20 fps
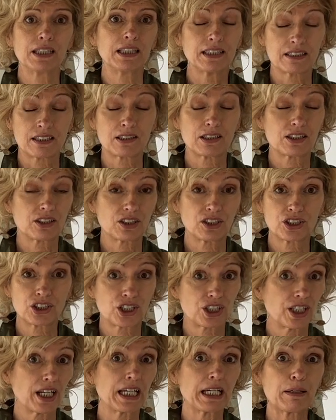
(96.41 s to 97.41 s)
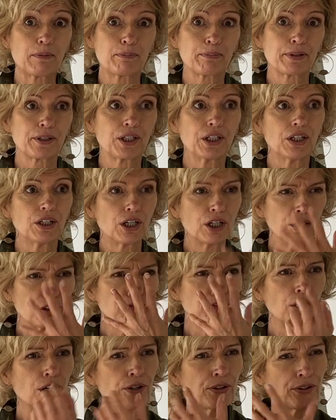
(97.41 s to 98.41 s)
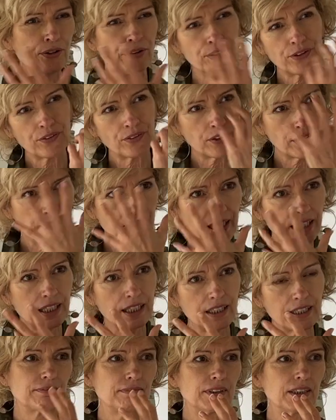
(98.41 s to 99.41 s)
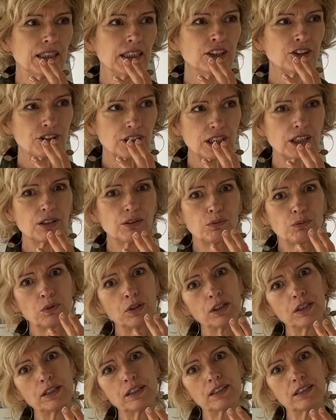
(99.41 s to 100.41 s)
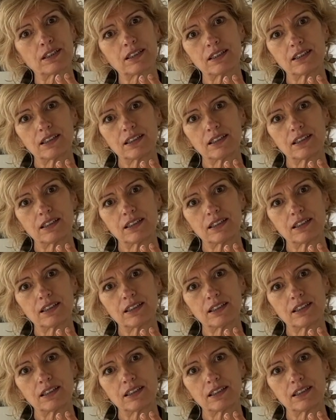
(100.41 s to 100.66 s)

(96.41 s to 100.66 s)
It's shape, rather than the intricate work